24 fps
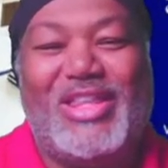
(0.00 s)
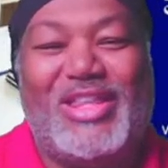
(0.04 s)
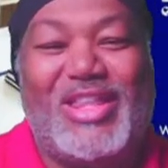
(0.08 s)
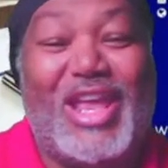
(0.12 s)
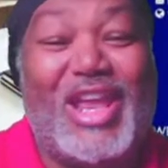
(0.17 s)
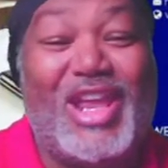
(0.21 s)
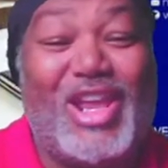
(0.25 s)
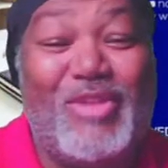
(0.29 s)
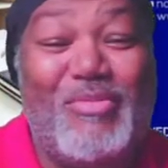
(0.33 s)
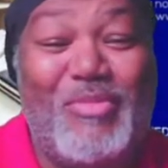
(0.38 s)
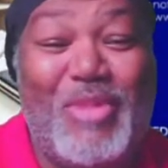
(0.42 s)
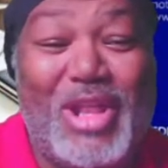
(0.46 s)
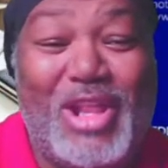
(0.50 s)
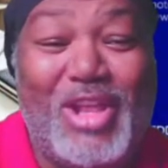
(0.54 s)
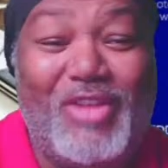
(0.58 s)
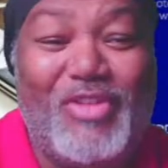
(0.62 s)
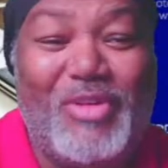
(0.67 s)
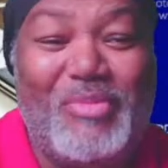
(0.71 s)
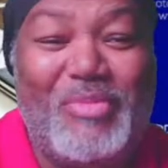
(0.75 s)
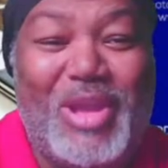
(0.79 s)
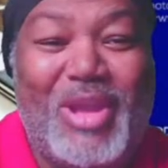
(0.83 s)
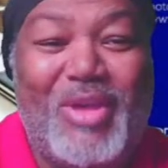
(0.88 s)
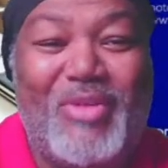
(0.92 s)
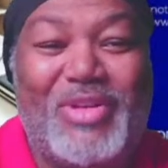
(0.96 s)
Thank you, Melo,
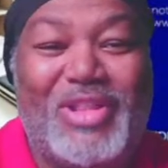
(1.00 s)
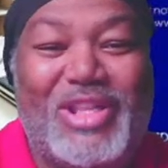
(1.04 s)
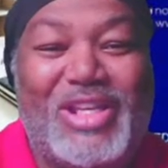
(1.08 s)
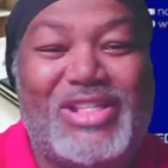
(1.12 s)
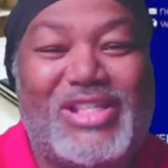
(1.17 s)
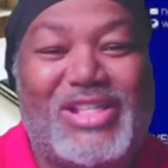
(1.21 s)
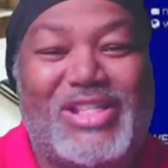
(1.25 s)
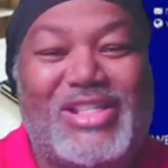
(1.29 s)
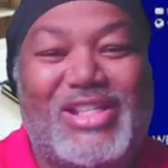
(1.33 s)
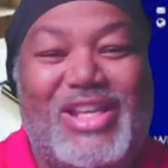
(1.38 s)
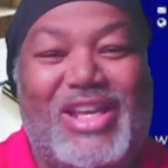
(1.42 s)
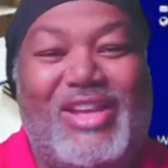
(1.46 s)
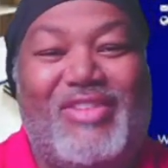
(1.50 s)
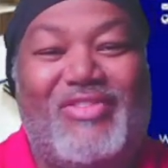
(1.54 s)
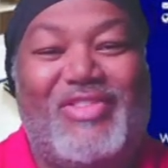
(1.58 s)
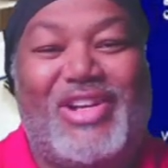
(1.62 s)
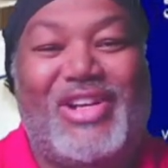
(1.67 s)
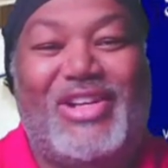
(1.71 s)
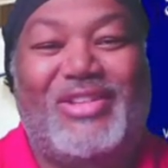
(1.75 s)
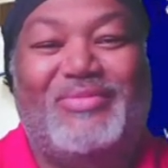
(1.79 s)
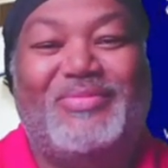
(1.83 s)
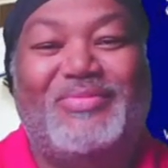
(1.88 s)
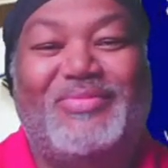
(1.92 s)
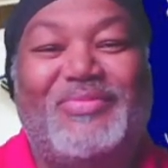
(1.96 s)
for being with us this
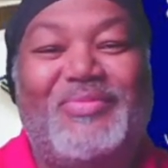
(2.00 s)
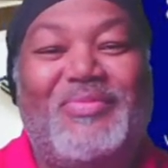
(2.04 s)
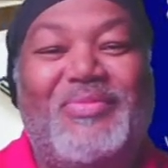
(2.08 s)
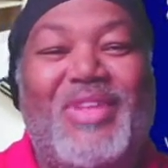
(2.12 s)
evening.